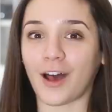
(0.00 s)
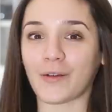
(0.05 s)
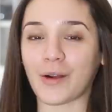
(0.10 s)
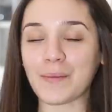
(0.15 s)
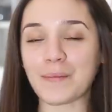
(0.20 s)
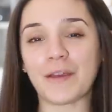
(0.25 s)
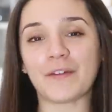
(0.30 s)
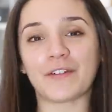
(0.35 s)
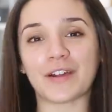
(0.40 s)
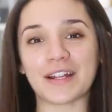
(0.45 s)
All
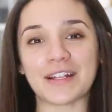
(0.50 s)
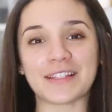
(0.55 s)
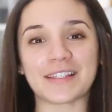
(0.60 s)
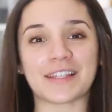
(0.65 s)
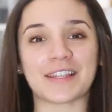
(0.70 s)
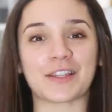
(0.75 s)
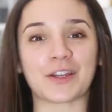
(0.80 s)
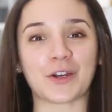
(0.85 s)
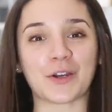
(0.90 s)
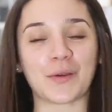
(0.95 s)
right, my
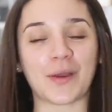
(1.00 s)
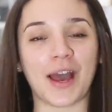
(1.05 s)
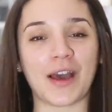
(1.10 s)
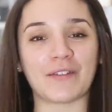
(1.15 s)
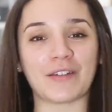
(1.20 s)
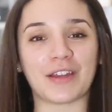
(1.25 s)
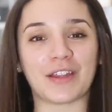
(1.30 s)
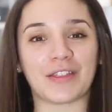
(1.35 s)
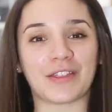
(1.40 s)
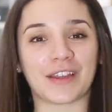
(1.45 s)
friends, there you
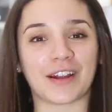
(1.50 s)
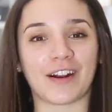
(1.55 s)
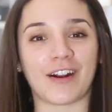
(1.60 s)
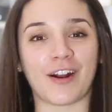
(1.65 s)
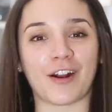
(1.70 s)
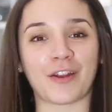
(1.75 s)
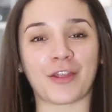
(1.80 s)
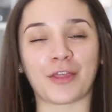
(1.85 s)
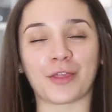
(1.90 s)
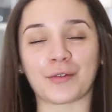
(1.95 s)
have it. There
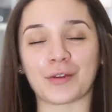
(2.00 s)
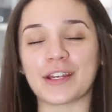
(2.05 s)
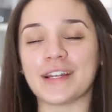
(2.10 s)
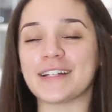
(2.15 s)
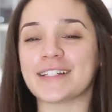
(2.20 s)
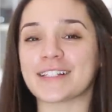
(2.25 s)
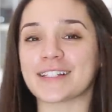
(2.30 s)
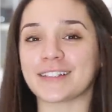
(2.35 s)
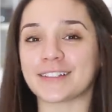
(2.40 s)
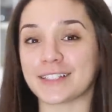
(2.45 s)
are
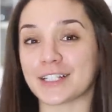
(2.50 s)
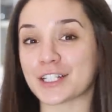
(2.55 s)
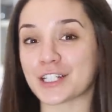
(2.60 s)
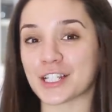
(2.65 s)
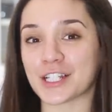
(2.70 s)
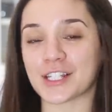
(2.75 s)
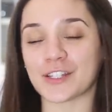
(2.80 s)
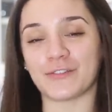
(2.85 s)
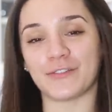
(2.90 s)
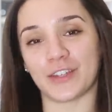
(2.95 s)
three
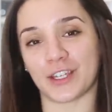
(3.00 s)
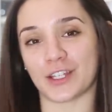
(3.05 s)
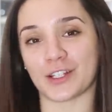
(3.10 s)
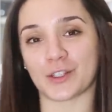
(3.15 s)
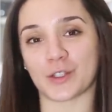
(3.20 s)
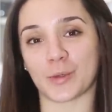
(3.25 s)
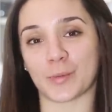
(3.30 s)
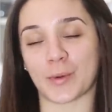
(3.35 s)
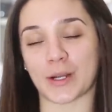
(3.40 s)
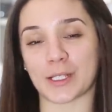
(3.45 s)
delicious
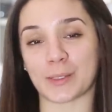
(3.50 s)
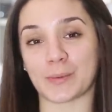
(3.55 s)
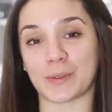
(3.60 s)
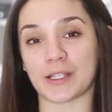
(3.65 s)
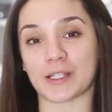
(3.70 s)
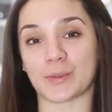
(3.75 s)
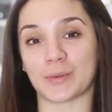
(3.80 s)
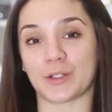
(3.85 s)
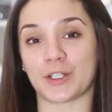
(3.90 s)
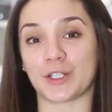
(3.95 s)
vegan soup
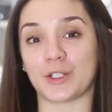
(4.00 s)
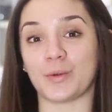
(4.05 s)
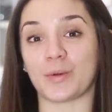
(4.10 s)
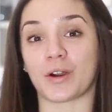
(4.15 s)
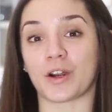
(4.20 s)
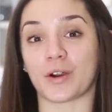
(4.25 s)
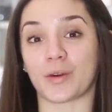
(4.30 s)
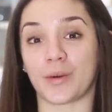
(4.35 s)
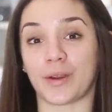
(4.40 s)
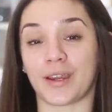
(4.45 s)
recipes which
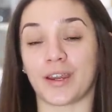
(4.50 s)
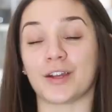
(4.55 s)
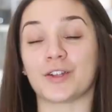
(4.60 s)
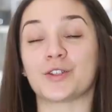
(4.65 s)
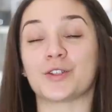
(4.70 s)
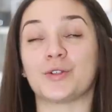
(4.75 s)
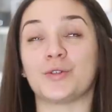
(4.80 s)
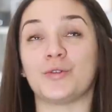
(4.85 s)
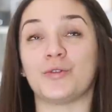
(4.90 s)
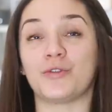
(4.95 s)
you are going
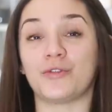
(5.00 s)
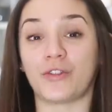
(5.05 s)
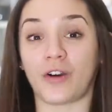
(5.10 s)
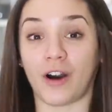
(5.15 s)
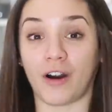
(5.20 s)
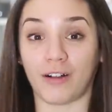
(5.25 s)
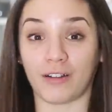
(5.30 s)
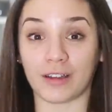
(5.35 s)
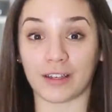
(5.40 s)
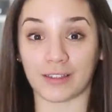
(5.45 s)
to
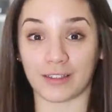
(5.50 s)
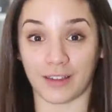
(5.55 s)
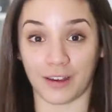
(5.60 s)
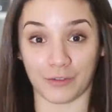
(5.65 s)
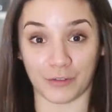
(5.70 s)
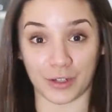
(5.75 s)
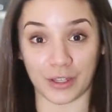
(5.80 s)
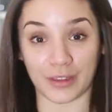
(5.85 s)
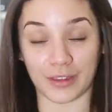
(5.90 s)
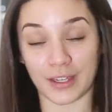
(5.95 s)
fall in
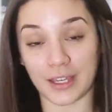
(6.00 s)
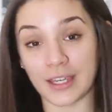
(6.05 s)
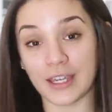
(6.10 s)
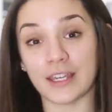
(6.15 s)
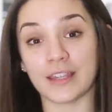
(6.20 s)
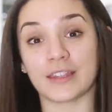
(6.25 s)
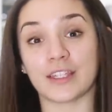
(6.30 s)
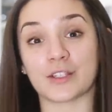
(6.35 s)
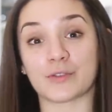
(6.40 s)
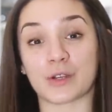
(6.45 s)
love with.
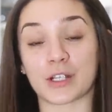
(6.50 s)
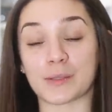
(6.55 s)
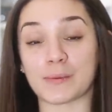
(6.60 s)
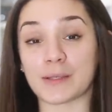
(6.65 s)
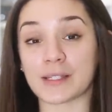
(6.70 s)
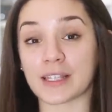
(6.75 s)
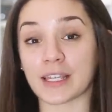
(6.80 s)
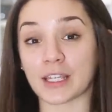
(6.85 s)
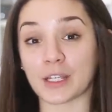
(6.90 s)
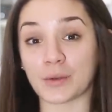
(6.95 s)
These
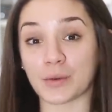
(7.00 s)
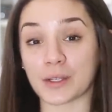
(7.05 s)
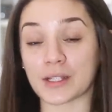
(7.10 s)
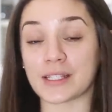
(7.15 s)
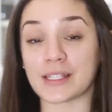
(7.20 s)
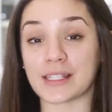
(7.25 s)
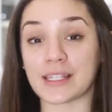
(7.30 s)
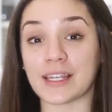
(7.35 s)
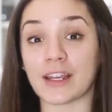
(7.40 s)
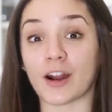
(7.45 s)
recipes, like you
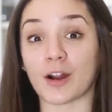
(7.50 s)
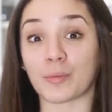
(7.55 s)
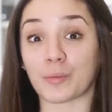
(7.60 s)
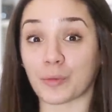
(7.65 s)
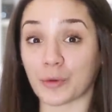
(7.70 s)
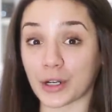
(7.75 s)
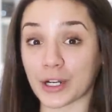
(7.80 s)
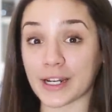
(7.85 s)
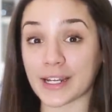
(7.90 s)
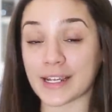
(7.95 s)
can see, are
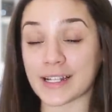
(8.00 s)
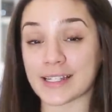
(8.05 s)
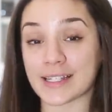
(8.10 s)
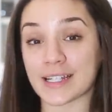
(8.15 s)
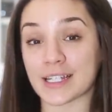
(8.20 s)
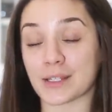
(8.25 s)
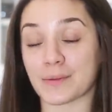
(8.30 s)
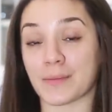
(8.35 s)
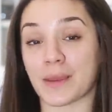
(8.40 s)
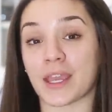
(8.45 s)
pretty
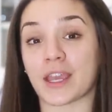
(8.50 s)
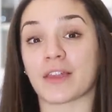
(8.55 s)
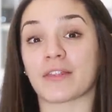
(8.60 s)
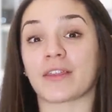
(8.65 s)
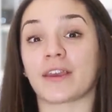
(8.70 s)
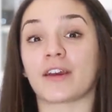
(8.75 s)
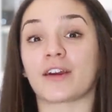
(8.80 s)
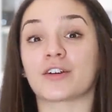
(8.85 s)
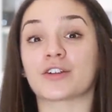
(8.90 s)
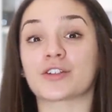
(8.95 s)
easy to
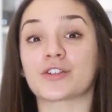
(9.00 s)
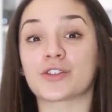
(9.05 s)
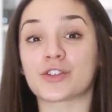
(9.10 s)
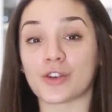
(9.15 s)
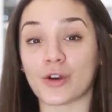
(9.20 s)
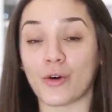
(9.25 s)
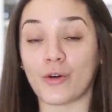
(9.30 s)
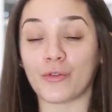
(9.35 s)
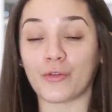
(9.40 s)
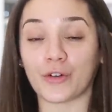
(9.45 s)
make. They are
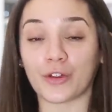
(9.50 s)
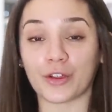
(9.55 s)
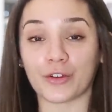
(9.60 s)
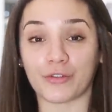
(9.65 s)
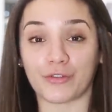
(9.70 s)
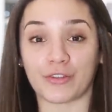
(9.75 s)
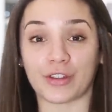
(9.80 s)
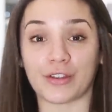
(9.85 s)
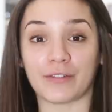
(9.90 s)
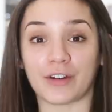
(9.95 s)
so full
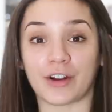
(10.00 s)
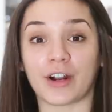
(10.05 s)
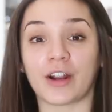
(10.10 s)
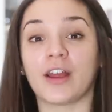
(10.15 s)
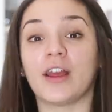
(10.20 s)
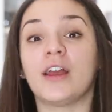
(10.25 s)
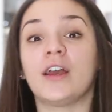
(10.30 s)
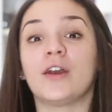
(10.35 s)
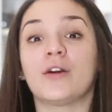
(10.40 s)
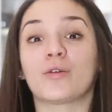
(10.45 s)
of
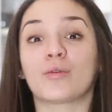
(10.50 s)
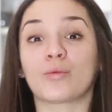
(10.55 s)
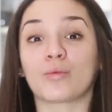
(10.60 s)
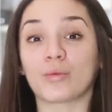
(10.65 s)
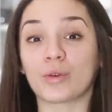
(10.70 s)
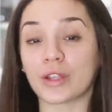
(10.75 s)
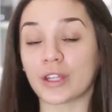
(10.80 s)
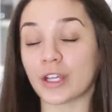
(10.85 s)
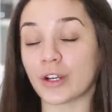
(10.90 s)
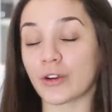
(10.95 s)
flavor,
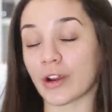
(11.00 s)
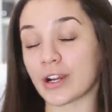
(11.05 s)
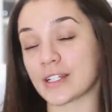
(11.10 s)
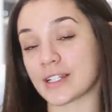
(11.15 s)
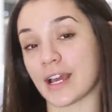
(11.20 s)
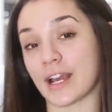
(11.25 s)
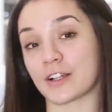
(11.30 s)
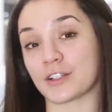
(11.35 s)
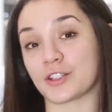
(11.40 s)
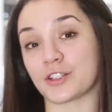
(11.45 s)
really great
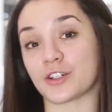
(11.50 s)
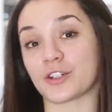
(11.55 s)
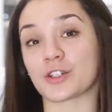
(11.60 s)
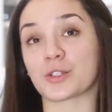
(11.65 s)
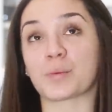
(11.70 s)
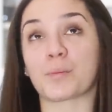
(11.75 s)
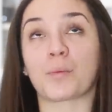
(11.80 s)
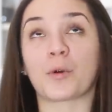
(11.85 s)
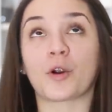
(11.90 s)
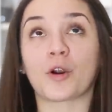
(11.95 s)

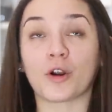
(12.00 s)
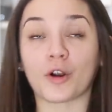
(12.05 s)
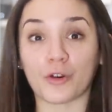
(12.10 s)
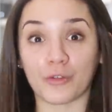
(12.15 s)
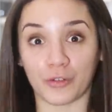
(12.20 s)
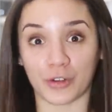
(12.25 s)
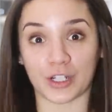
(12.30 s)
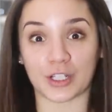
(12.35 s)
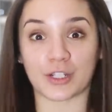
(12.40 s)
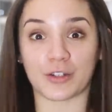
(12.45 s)
textures,
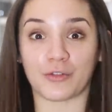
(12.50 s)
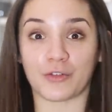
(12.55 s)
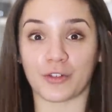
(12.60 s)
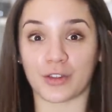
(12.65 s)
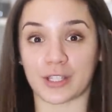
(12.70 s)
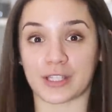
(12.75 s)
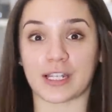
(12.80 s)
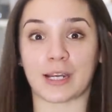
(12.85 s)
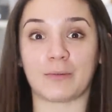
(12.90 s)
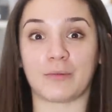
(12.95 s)
perfect
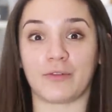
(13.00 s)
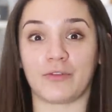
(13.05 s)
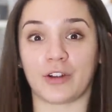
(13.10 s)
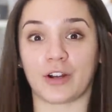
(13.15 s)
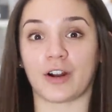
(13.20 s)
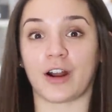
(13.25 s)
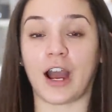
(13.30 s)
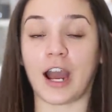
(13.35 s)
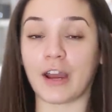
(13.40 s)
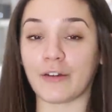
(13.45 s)
for this time of
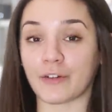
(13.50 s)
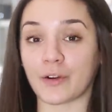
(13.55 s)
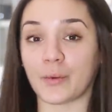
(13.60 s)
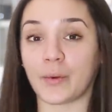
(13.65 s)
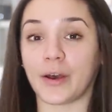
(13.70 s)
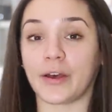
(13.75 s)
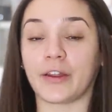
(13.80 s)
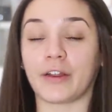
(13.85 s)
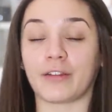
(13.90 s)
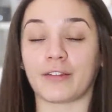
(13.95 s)
year. I, for
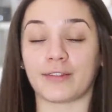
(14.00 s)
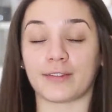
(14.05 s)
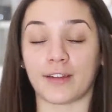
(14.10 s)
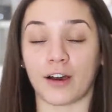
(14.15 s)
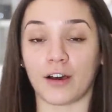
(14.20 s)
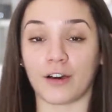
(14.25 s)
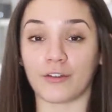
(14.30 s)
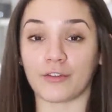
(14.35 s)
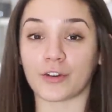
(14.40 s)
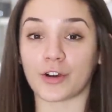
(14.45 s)
one,
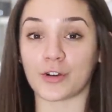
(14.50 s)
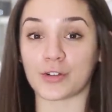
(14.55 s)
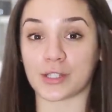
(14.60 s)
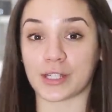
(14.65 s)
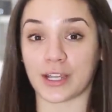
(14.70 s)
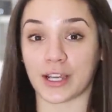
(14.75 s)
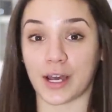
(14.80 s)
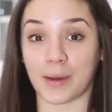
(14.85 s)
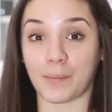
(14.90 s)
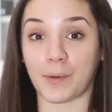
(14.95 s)
love
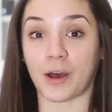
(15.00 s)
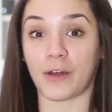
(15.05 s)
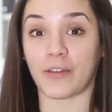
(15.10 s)
cozying up